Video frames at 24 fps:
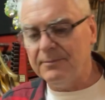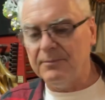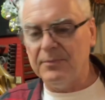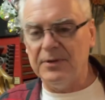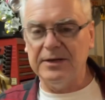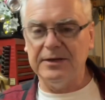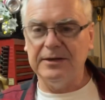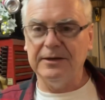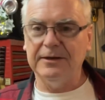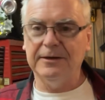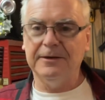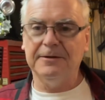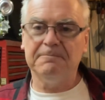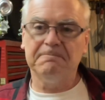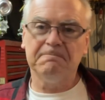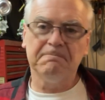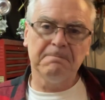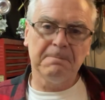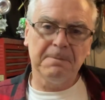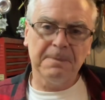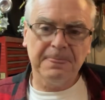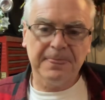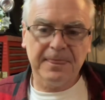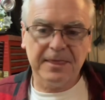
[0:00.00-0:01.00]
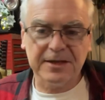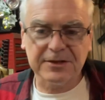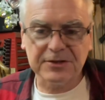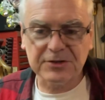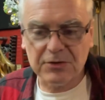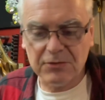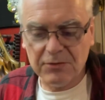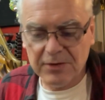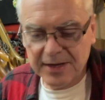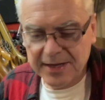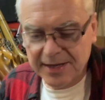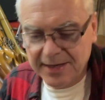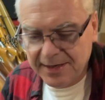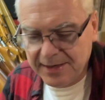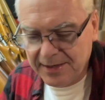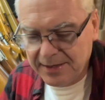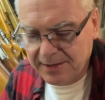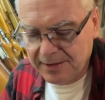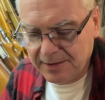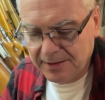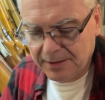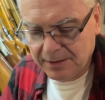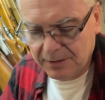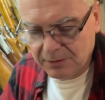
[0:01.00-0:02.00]
But let's go ahead
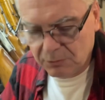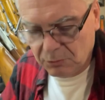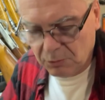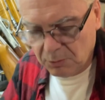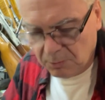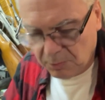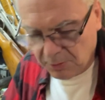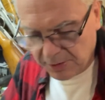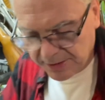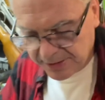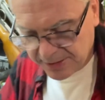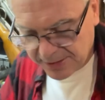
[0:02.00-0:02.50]
and we'll bring